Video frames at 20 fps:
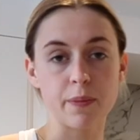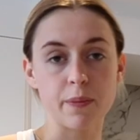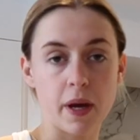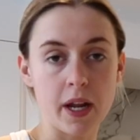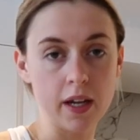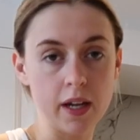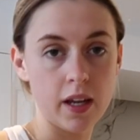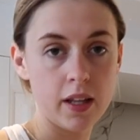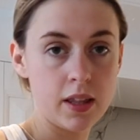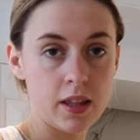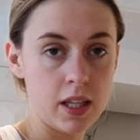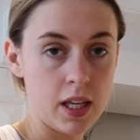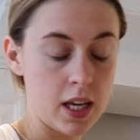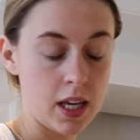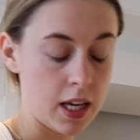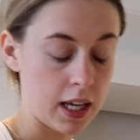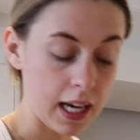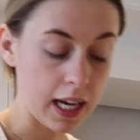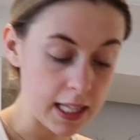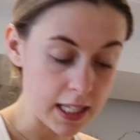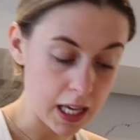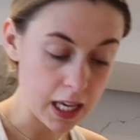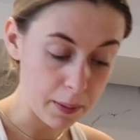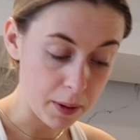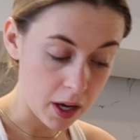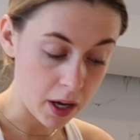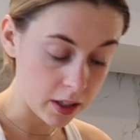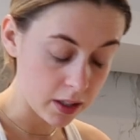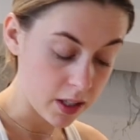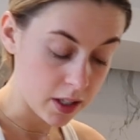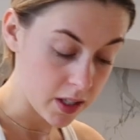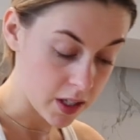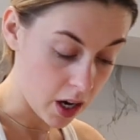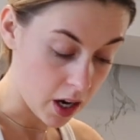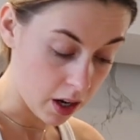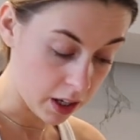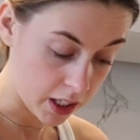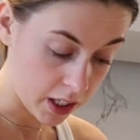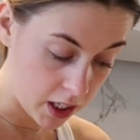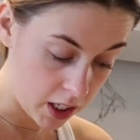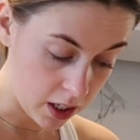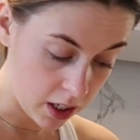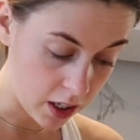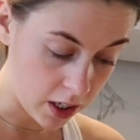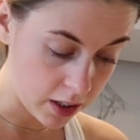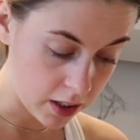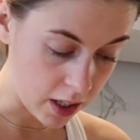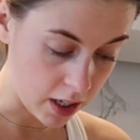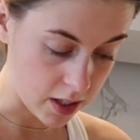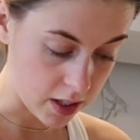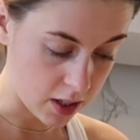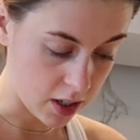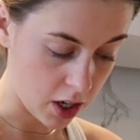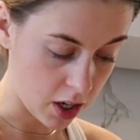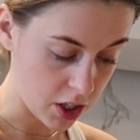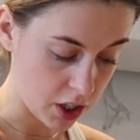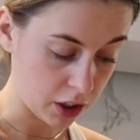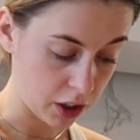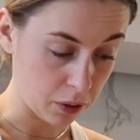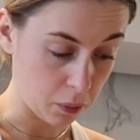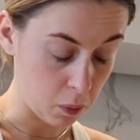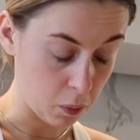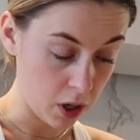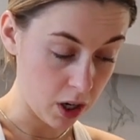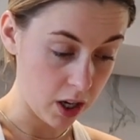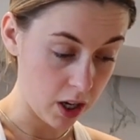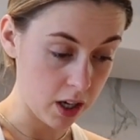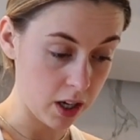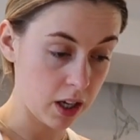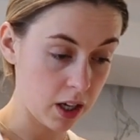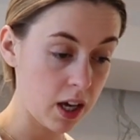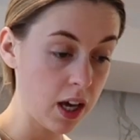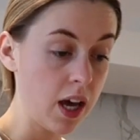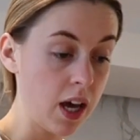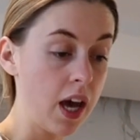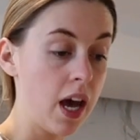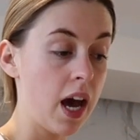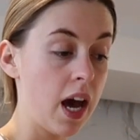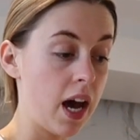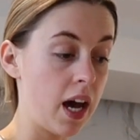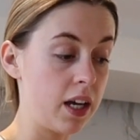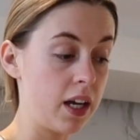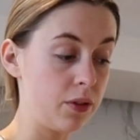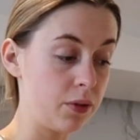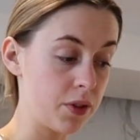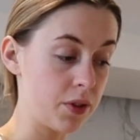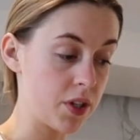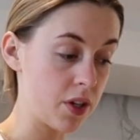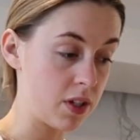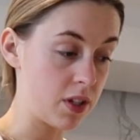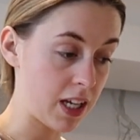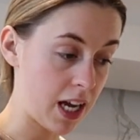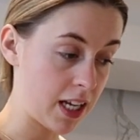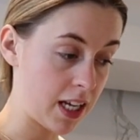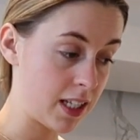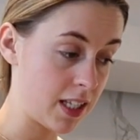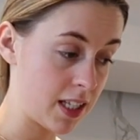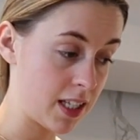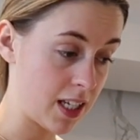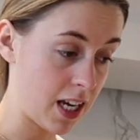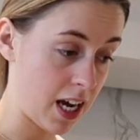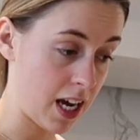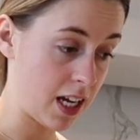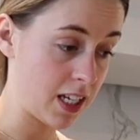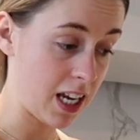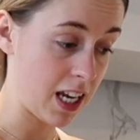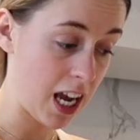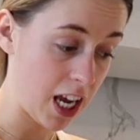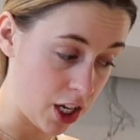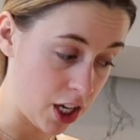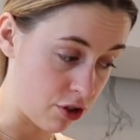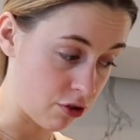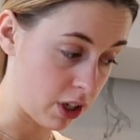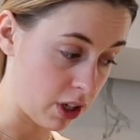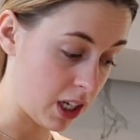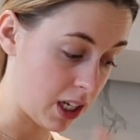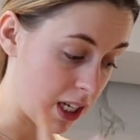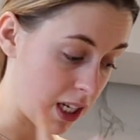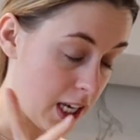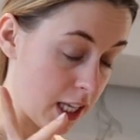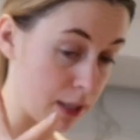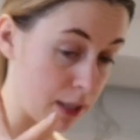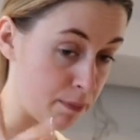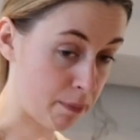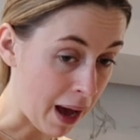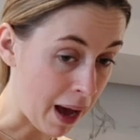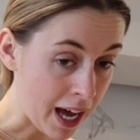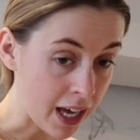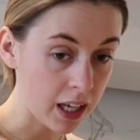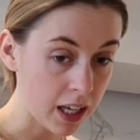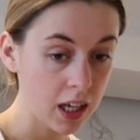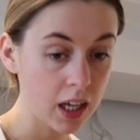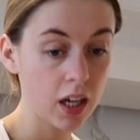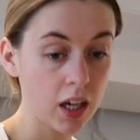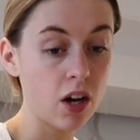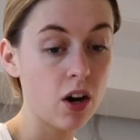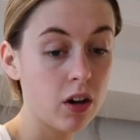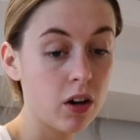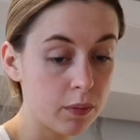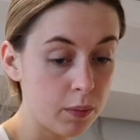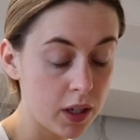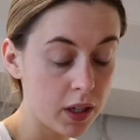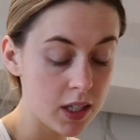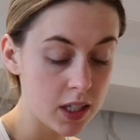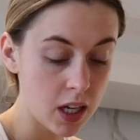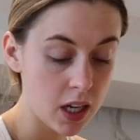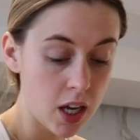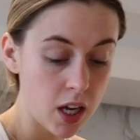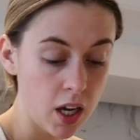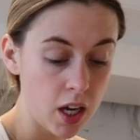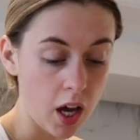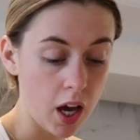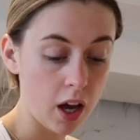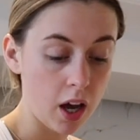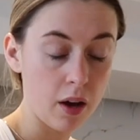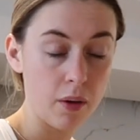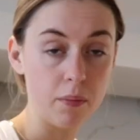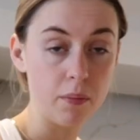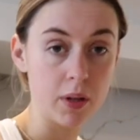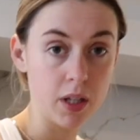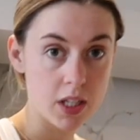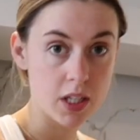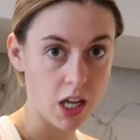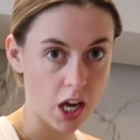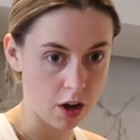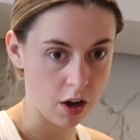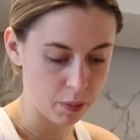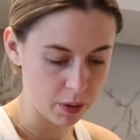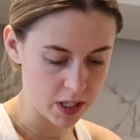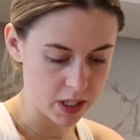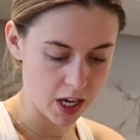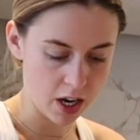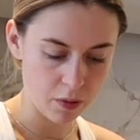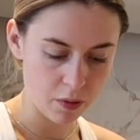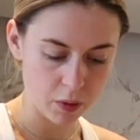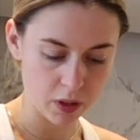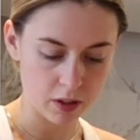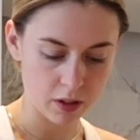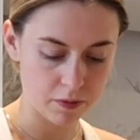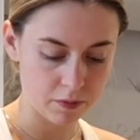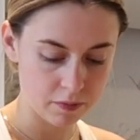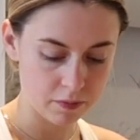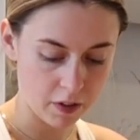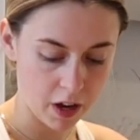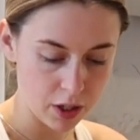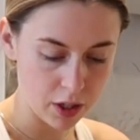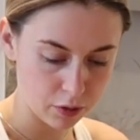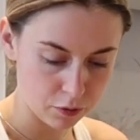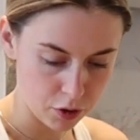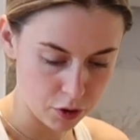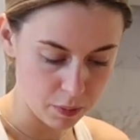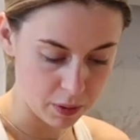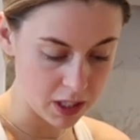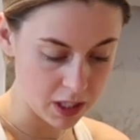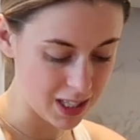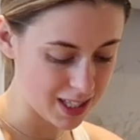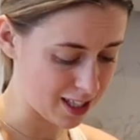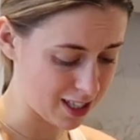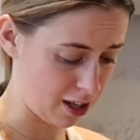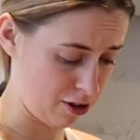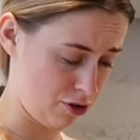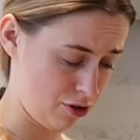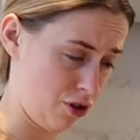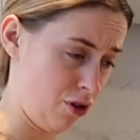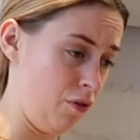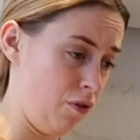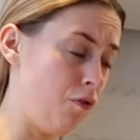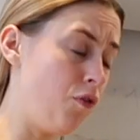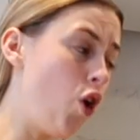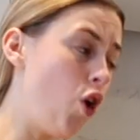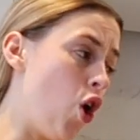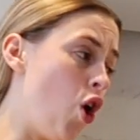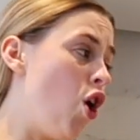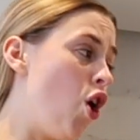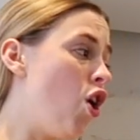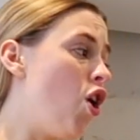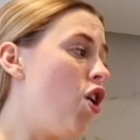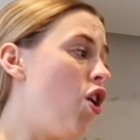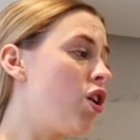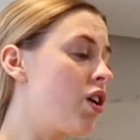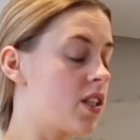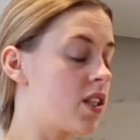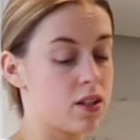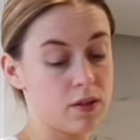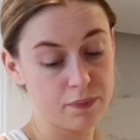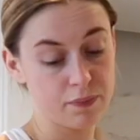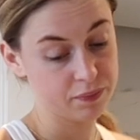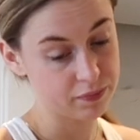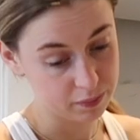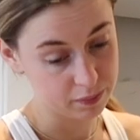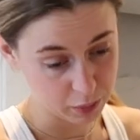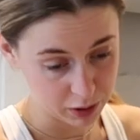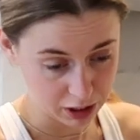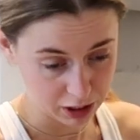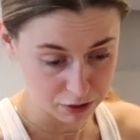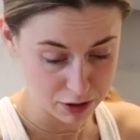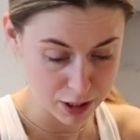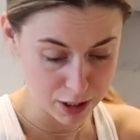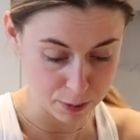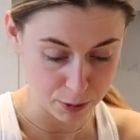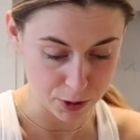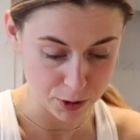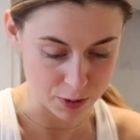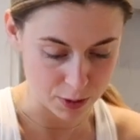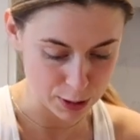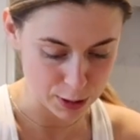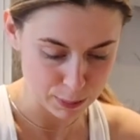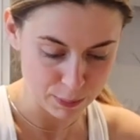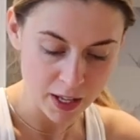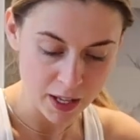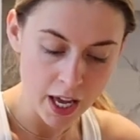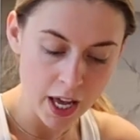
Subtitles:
when the landscape gardeners are here, they're starting the work, and also Dan's dad, Adrian, is back on Monday to help us out with a final few bits, forks, but there are spoons,